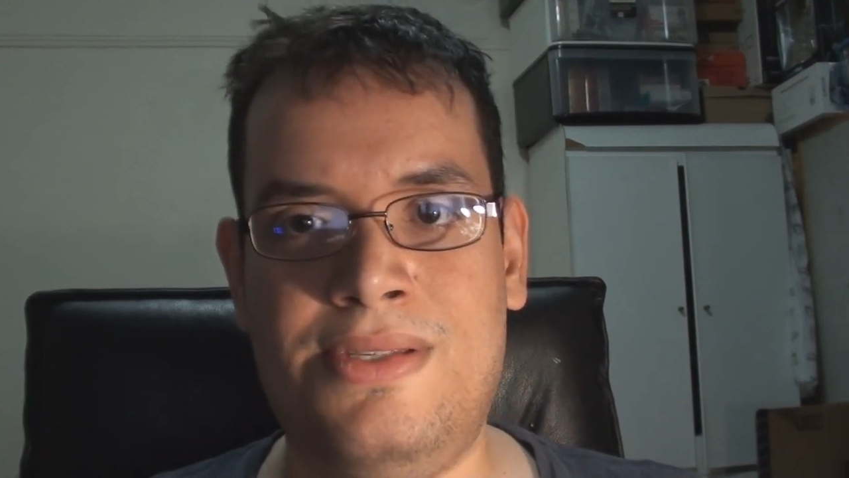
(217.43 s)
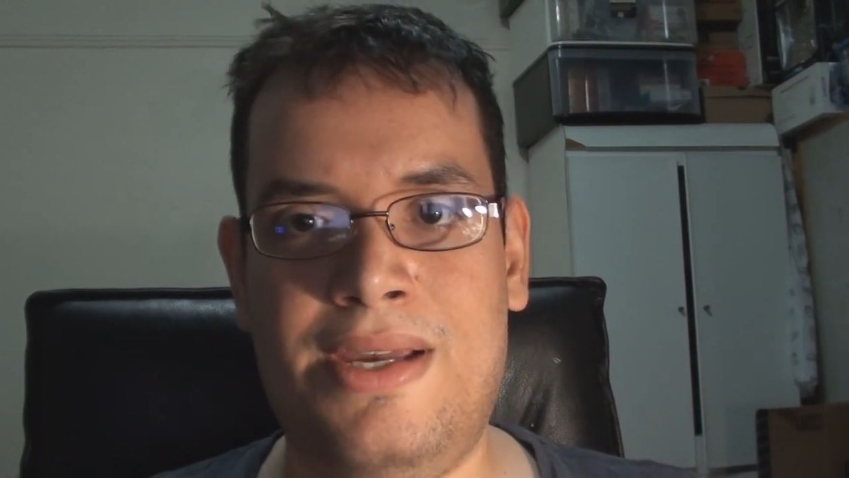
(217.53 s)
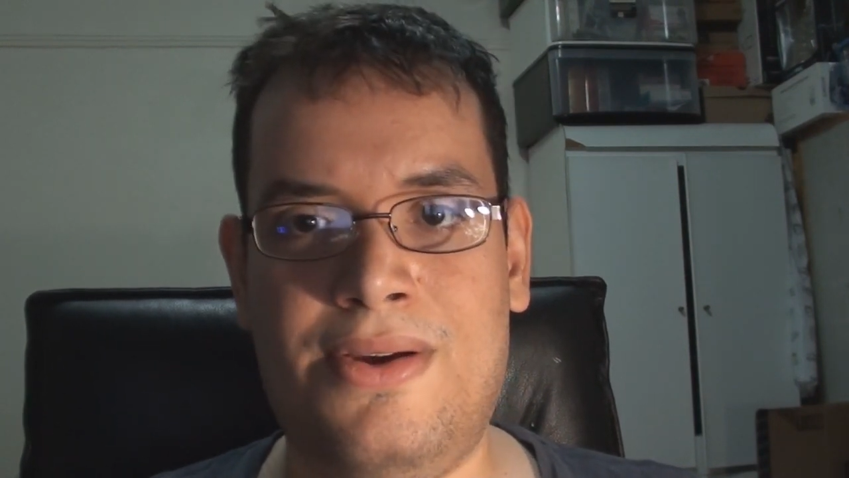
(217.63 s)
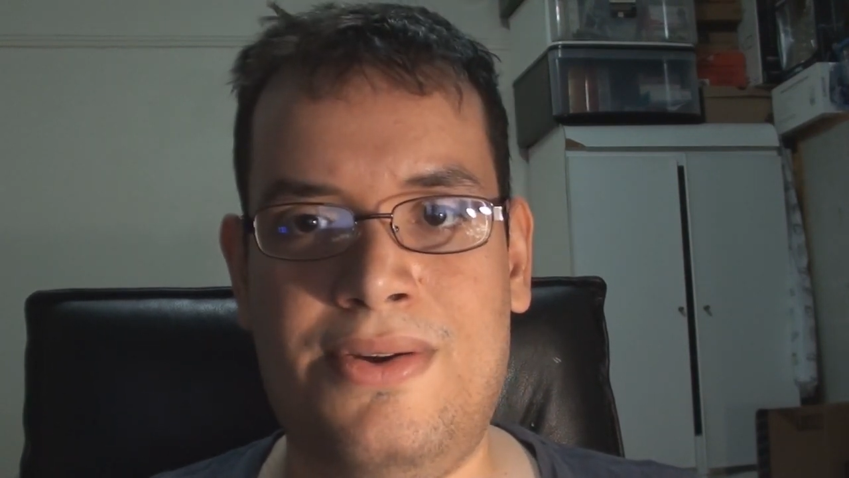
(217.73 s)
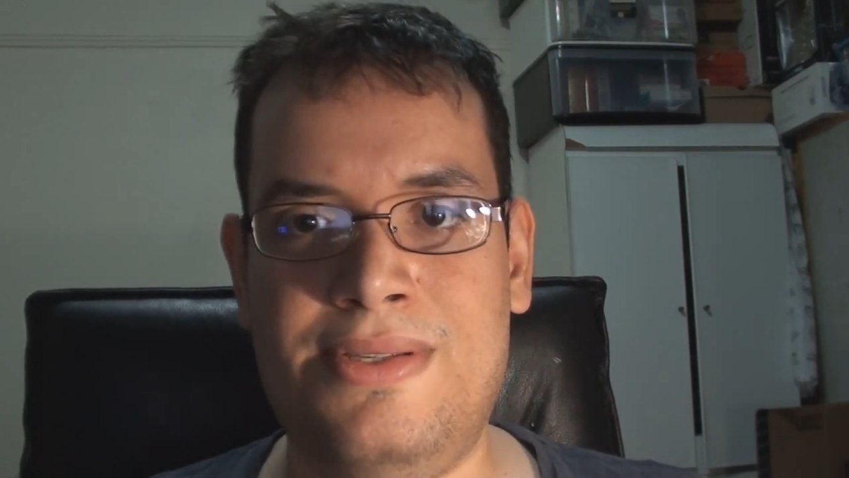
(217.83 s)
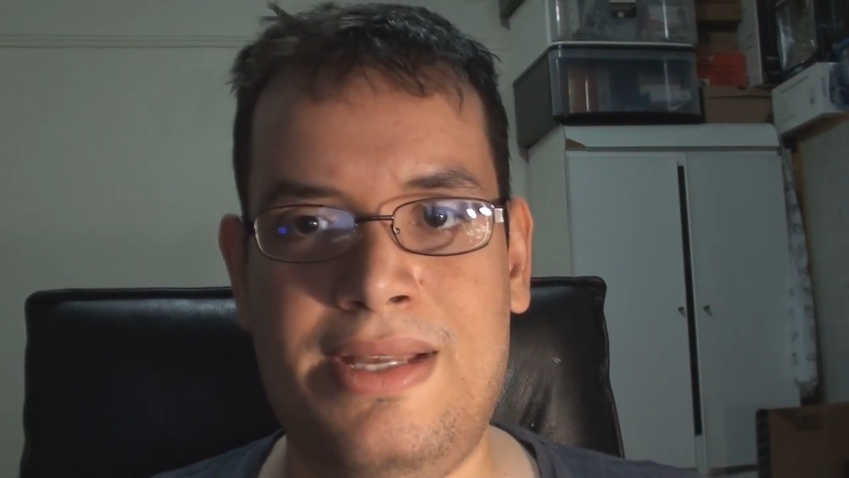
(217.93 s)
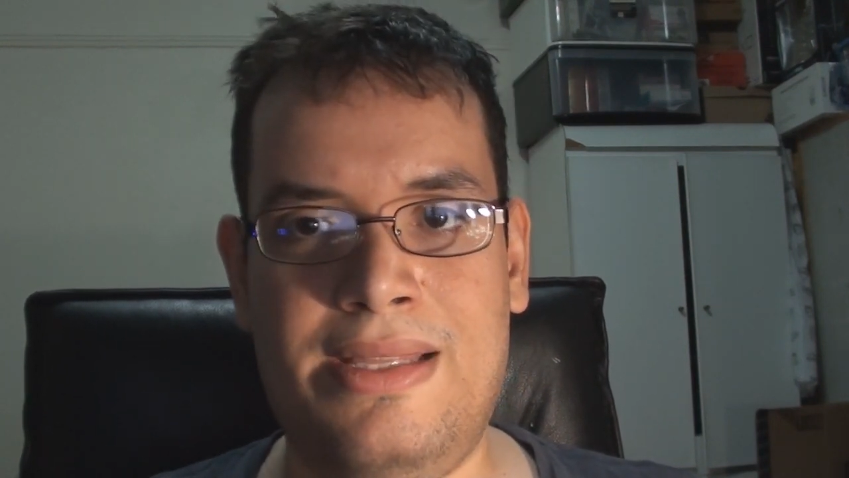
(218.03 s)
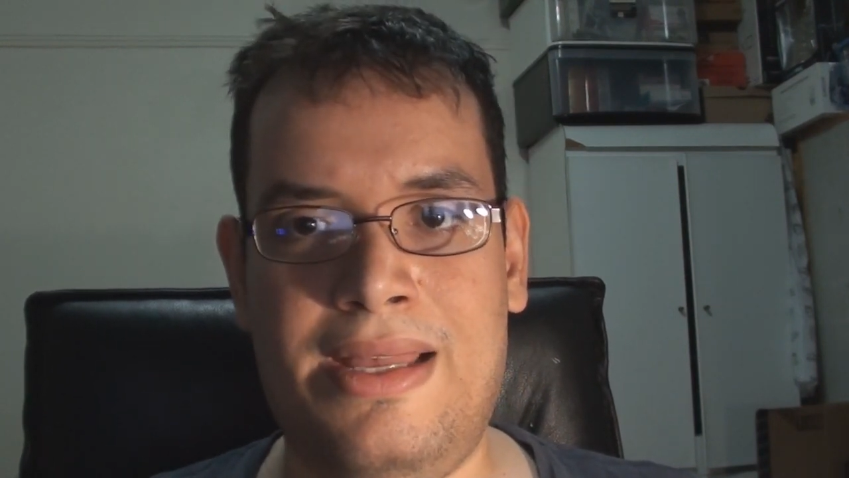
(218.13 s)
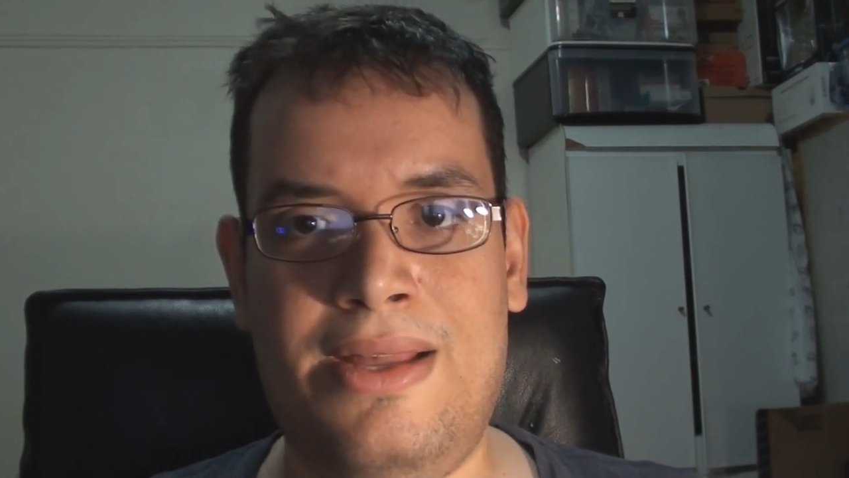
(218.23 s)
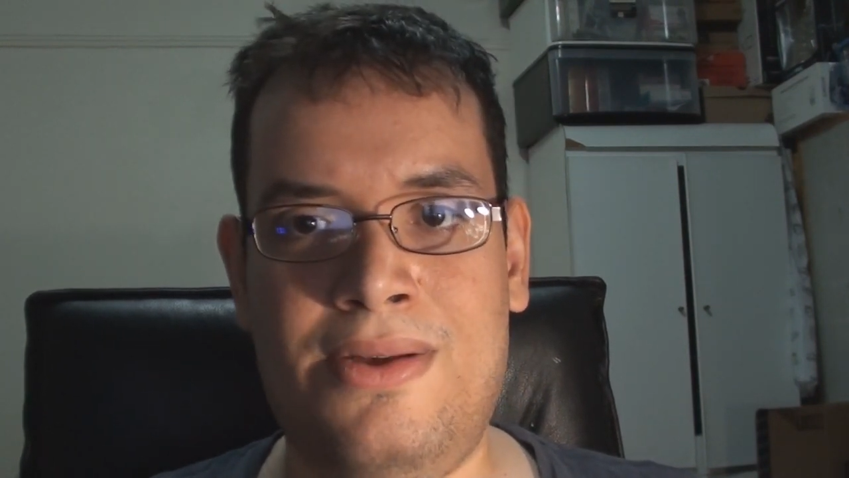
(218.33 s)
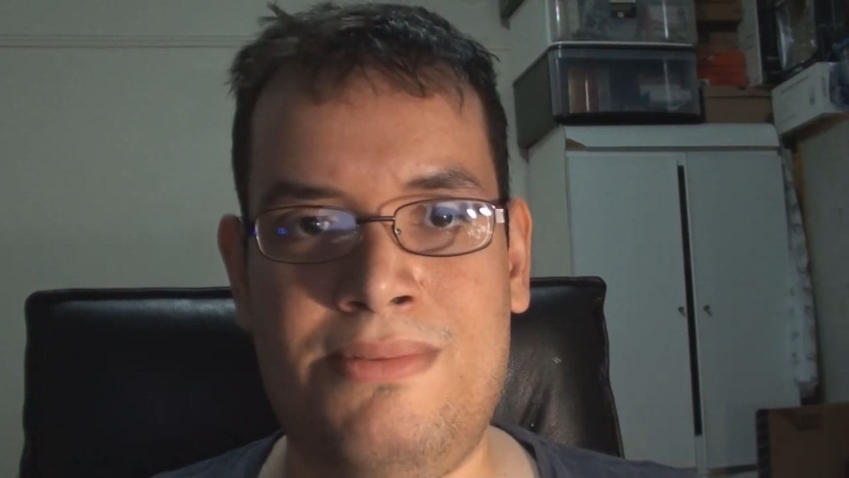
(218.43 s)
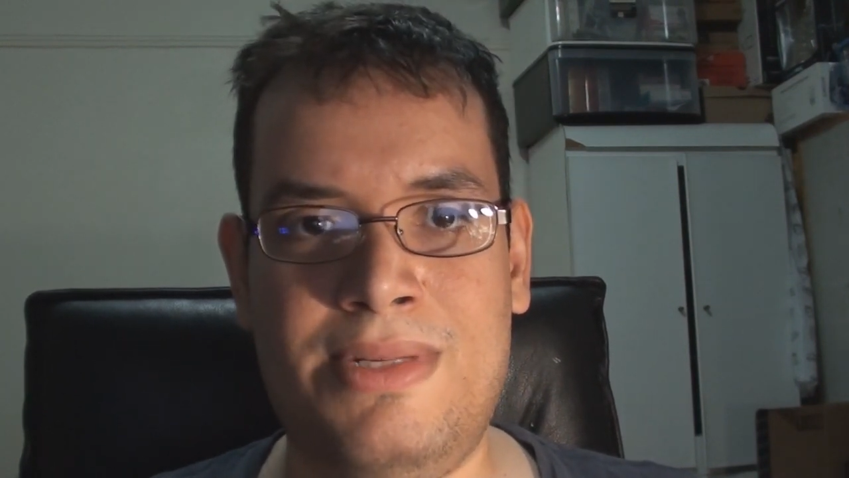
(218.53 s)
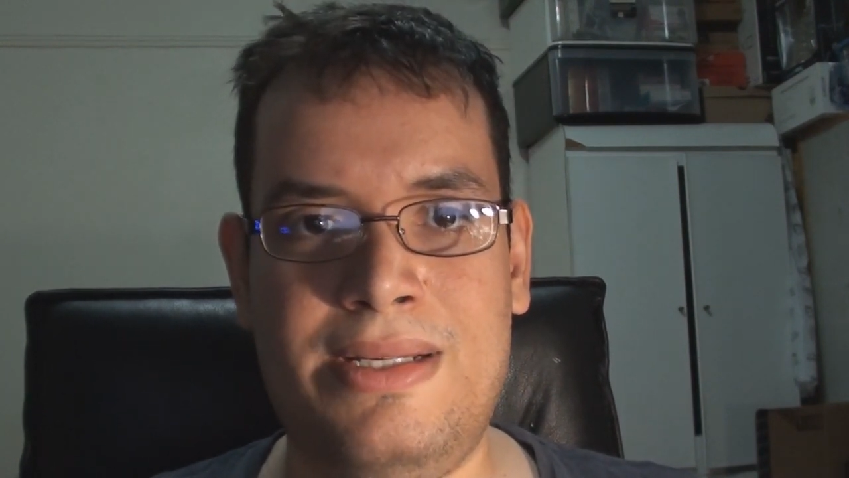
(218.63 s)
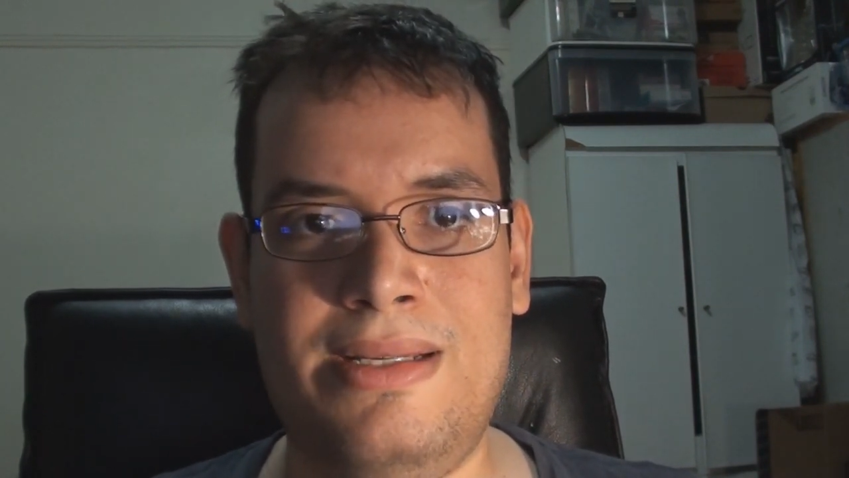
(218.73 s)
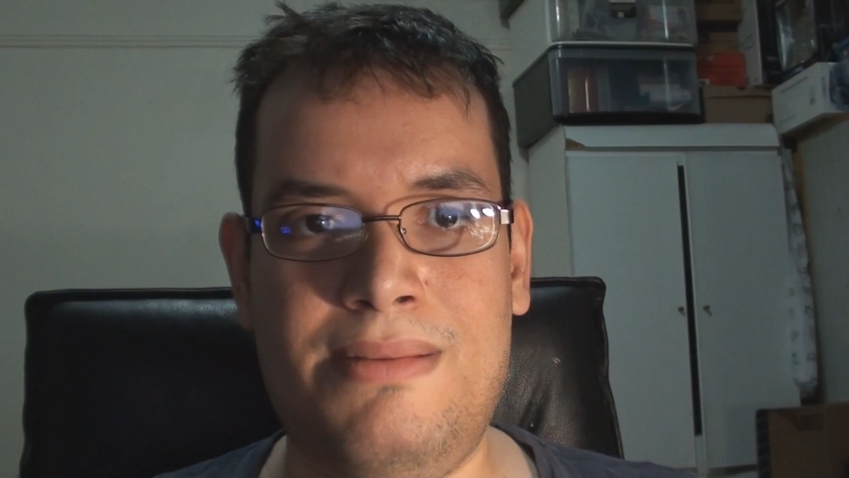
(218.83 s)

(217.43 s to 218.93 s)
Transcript: Zecker is at the helm,